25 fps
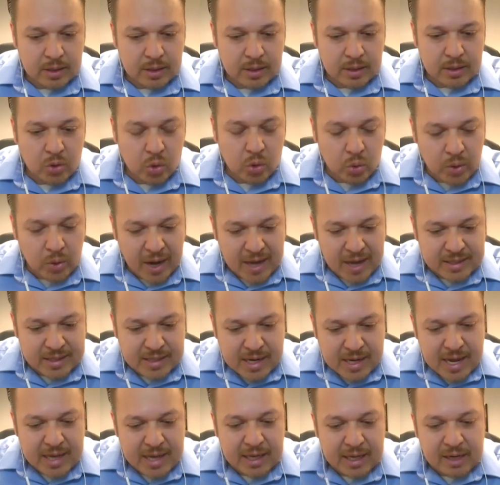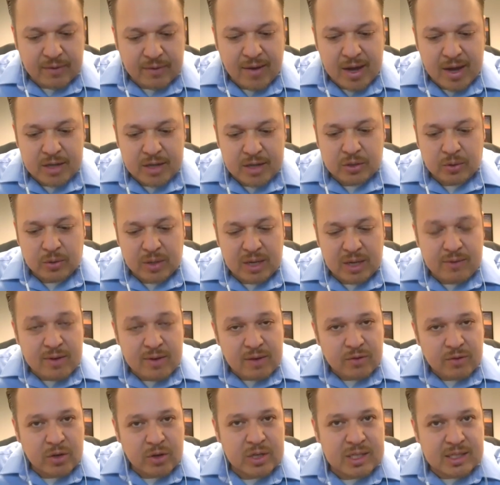who has a negative attitude, even if
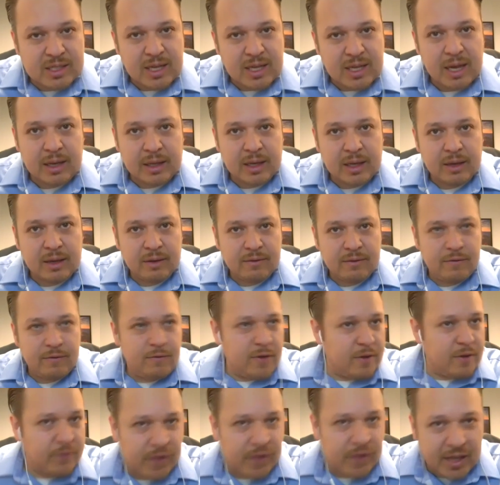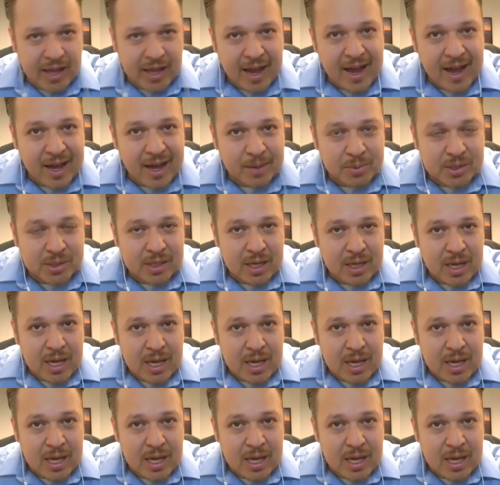they're selling fifty apps,